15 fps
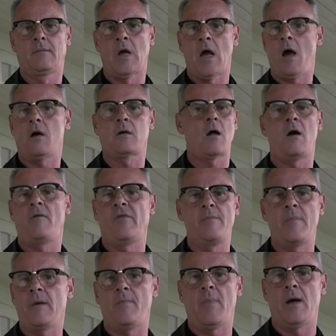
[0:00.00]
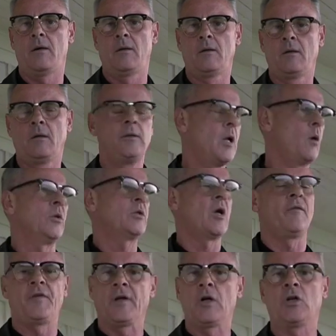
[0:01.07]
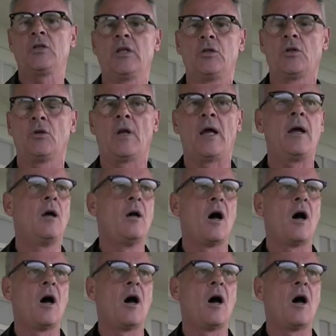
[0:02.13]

I can't remember. No, I don't think I did do that.